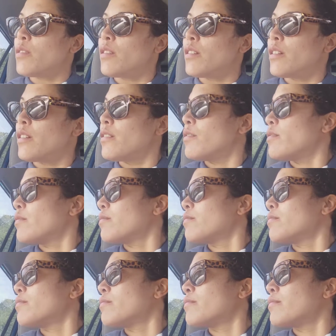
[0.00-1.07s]
pull out.
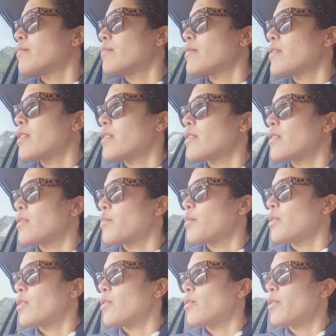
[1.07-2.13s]
That's gonna
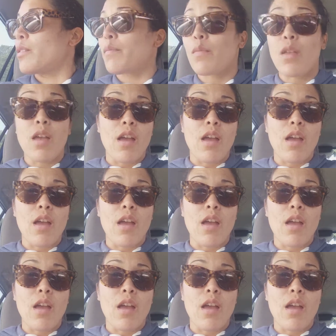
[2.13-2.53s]
be annoying.